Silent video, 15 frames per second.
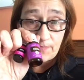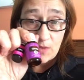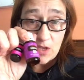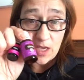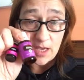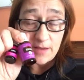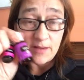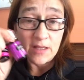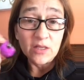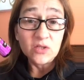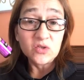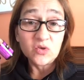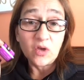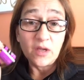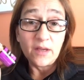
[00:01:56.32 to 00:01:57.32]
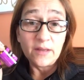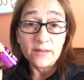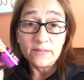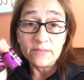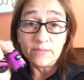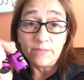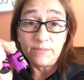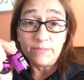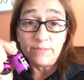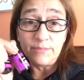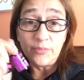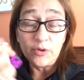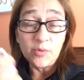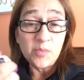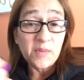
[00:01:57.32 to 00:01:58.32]
Okay? So I
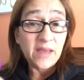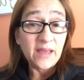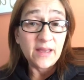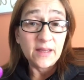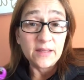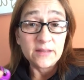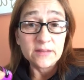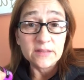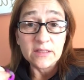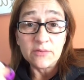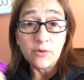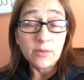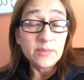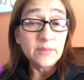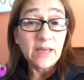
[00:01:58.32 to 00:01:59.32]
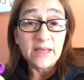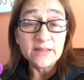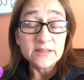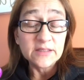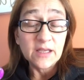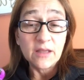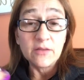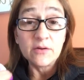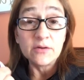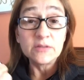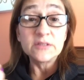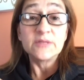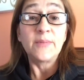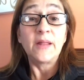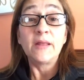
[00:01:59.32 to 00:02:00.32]
put them in my hands and rub my hands together
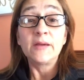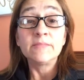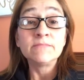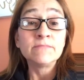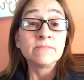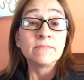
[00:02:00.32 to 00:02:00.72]
and smell it.